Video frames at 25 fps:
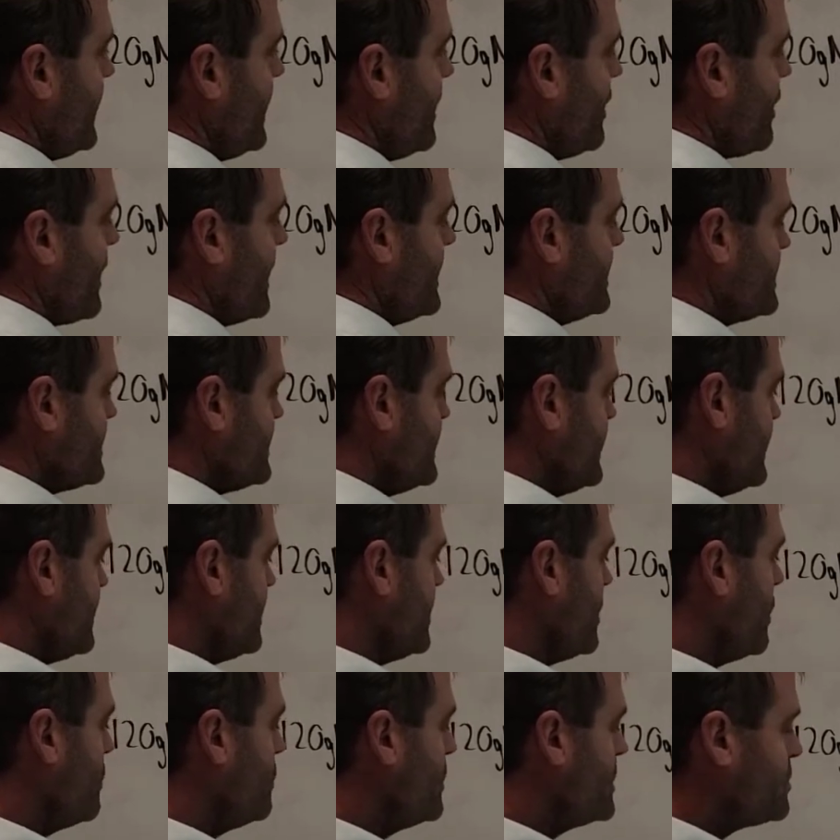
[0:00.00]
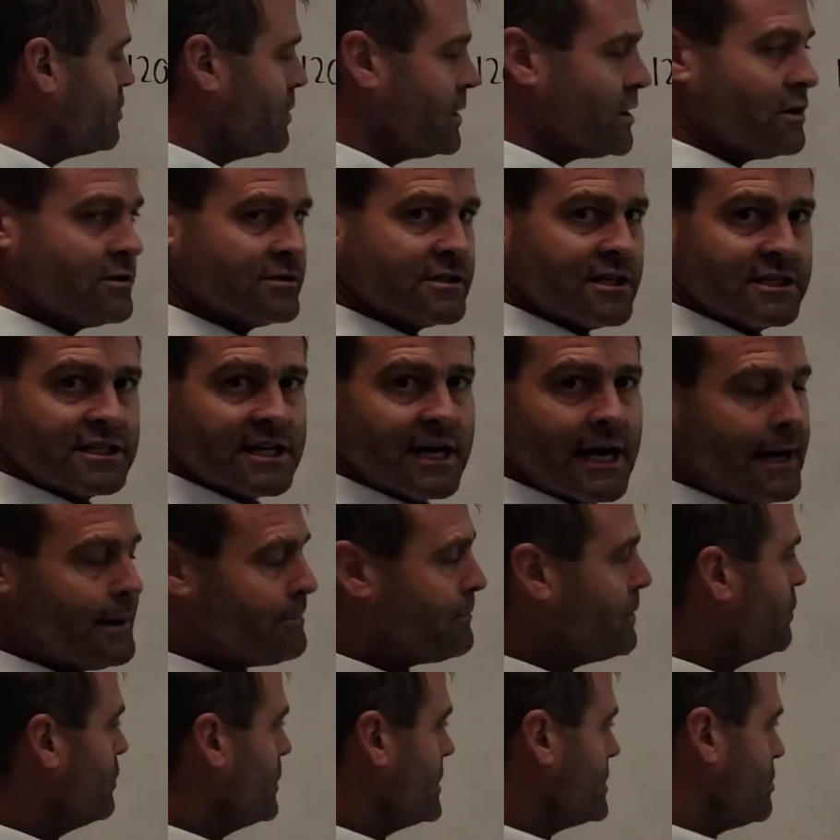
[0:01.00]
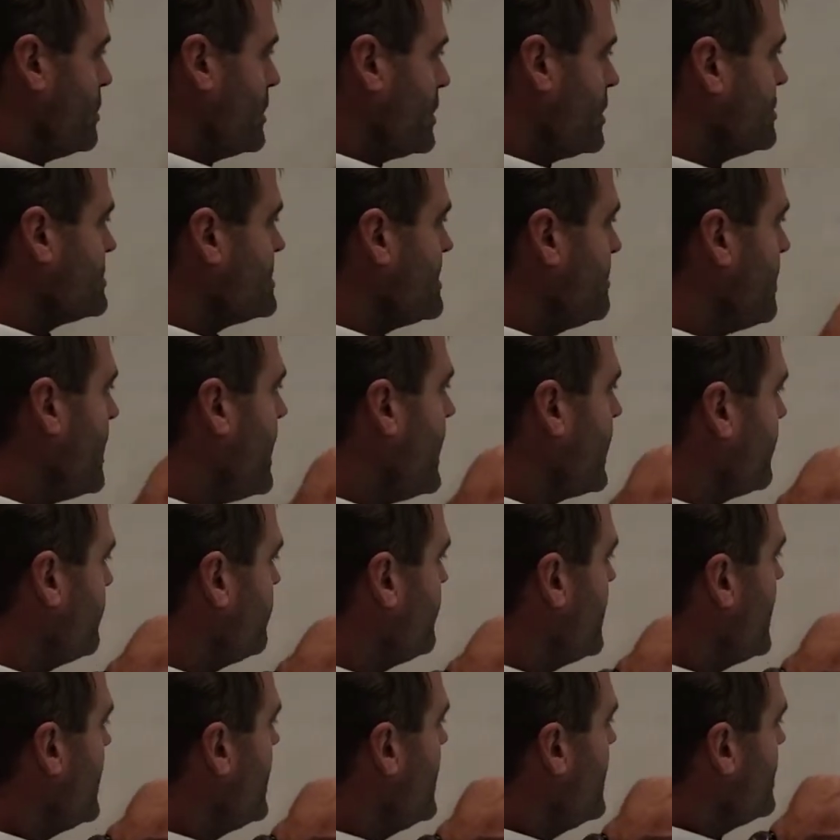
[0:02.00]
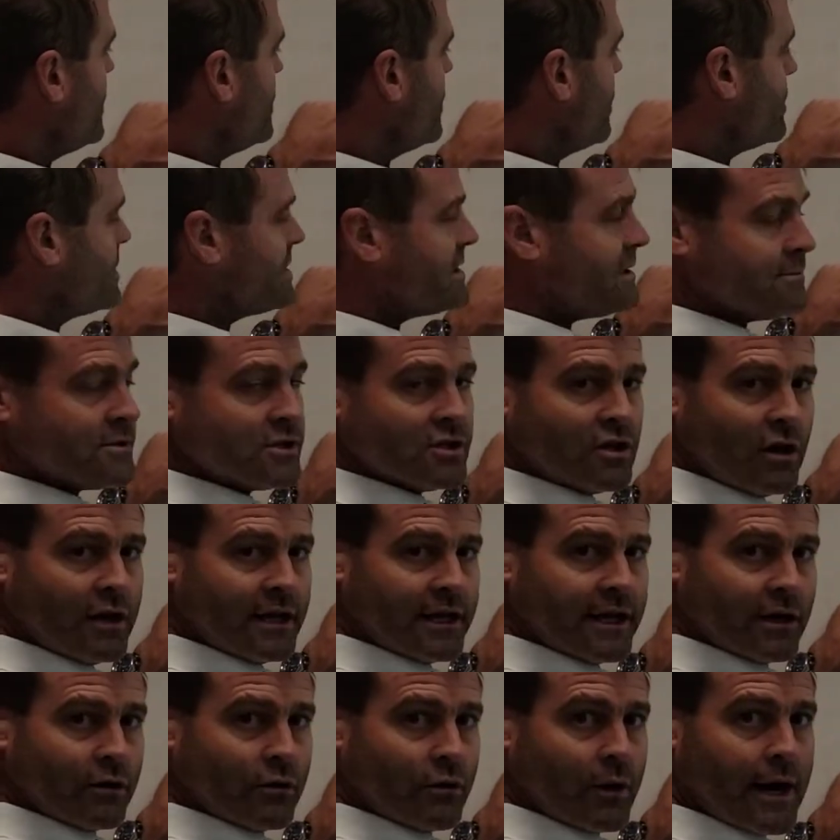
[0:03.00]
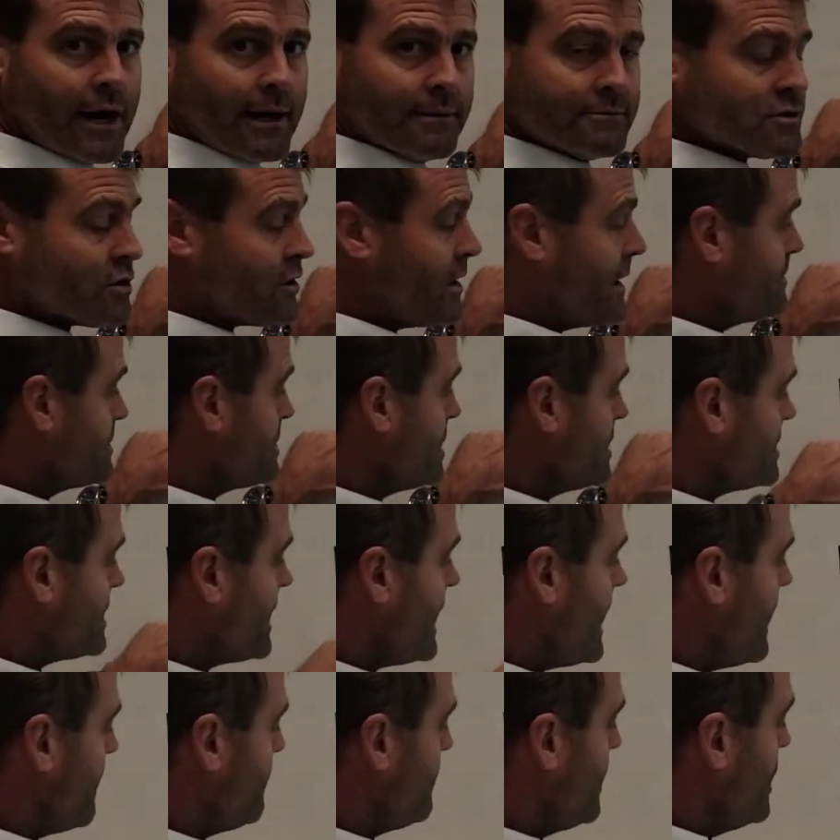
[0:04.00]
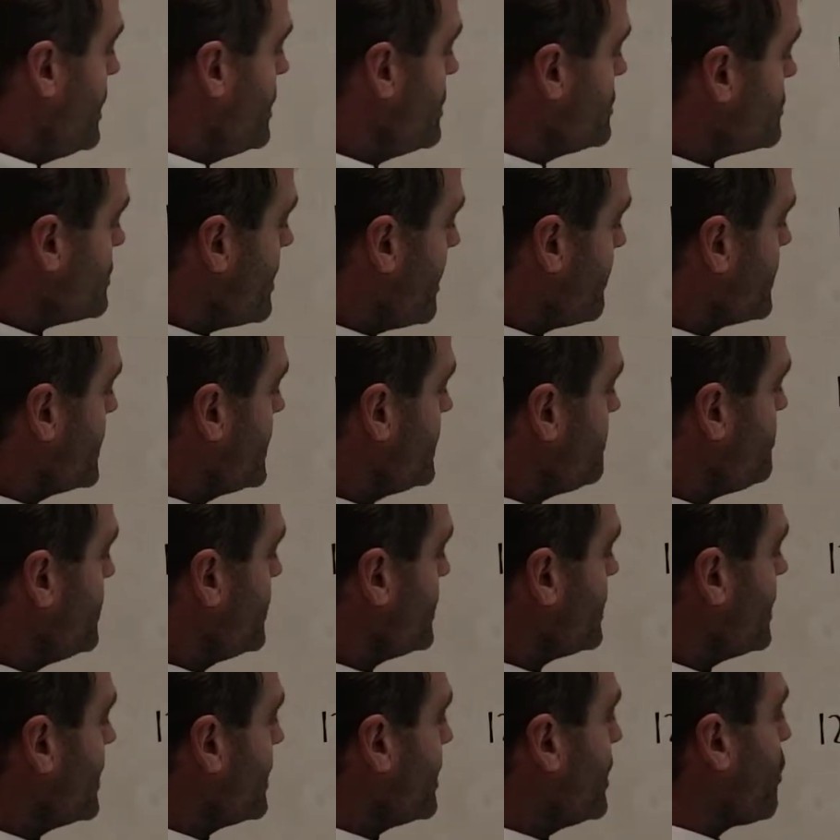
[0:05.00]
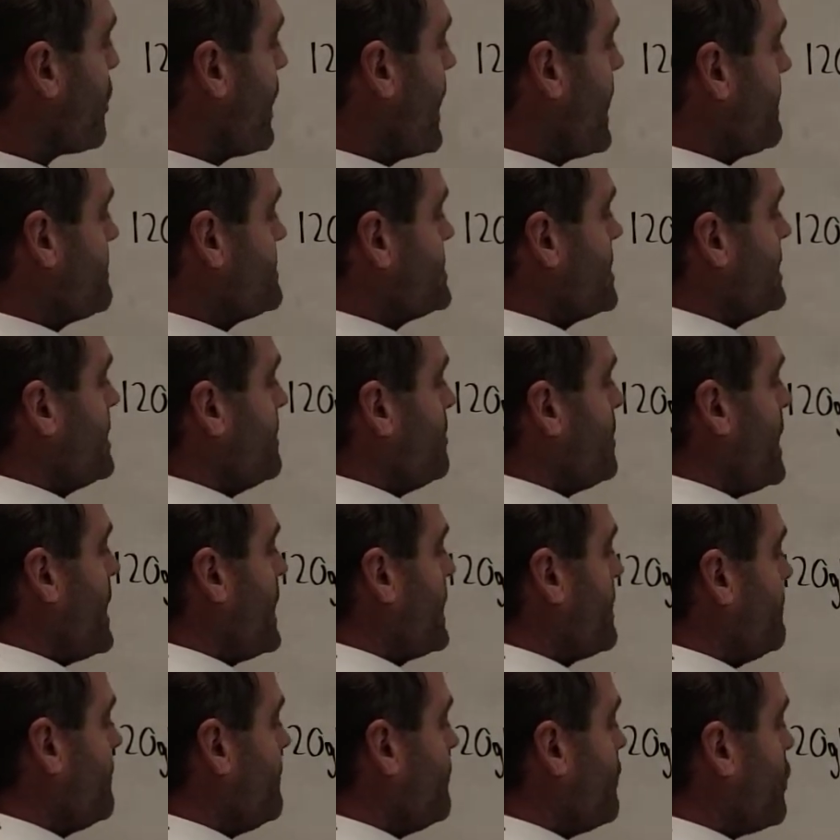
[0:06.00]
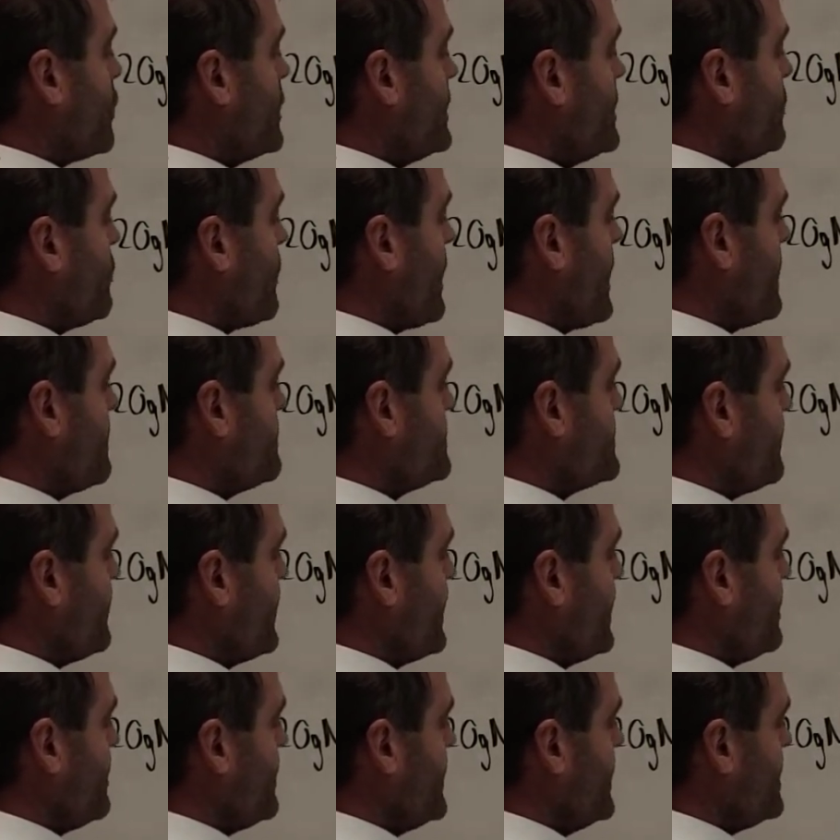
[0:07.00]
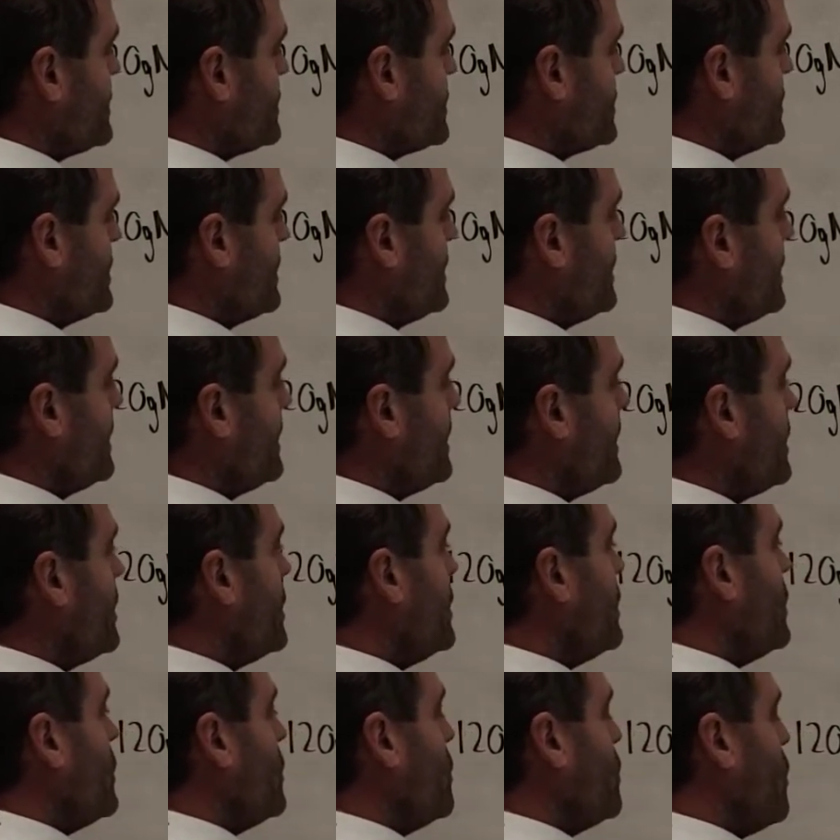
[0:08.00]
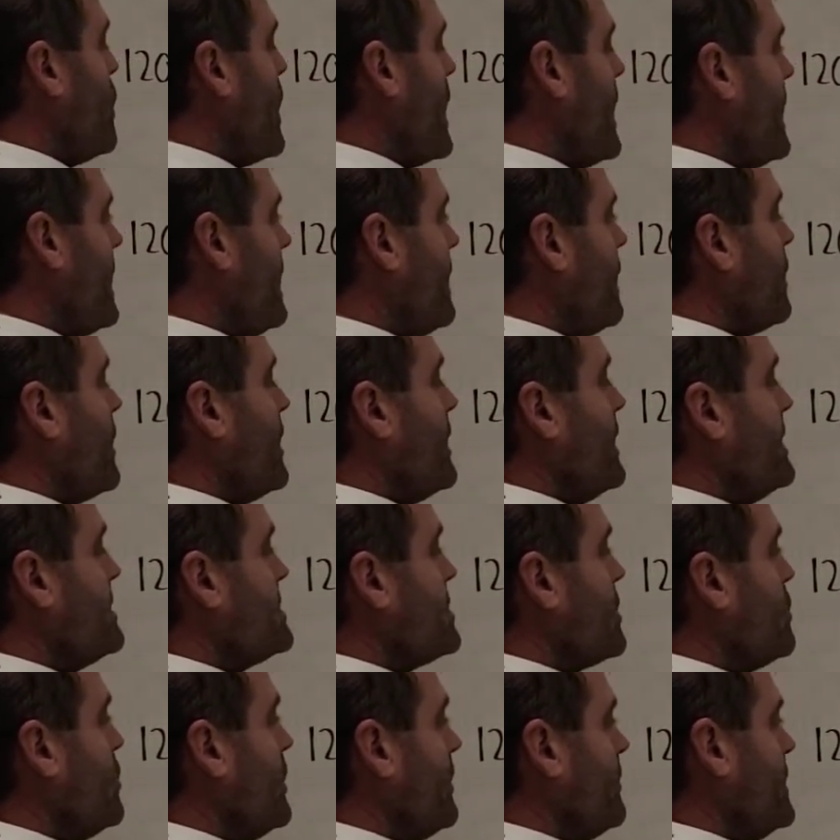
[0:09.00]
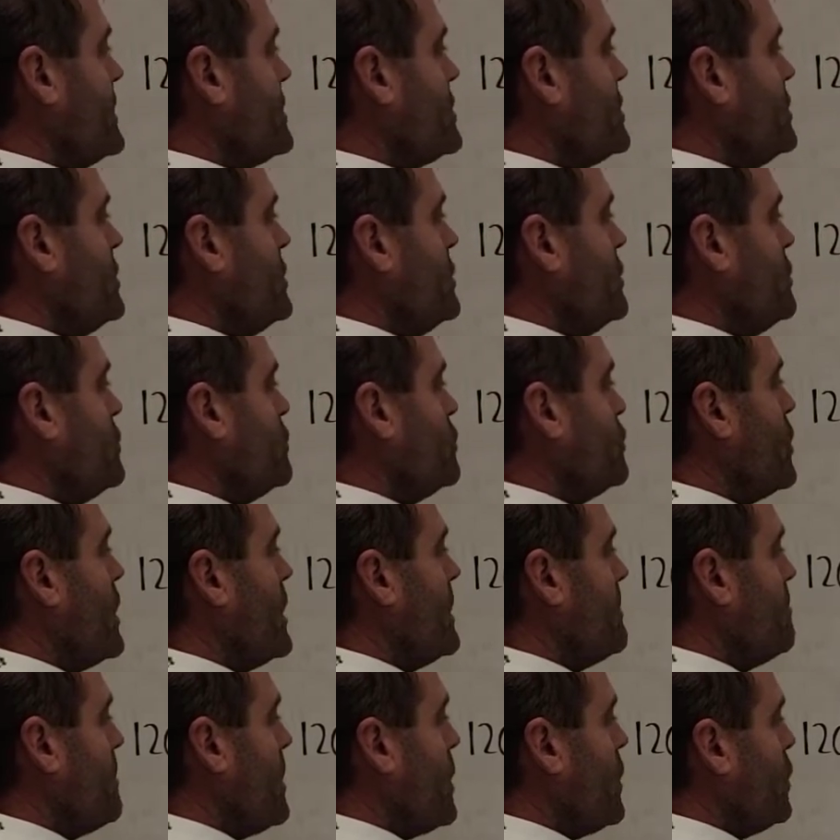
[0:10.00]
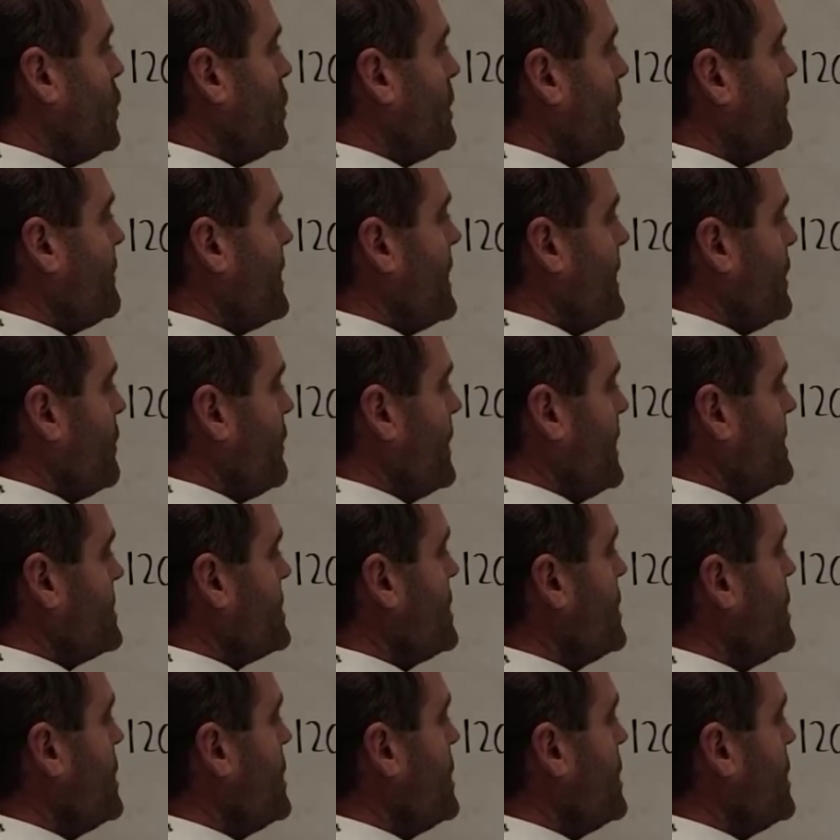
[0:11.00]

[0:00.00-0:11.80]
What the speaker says: here. I just need to know which one goes on top and which one goes on bottom. Notice I'm starting at grams on top. So I'm going to put the grams on the bottom. 40 grams of NaOH is equivalent to 1 mole of NaOH.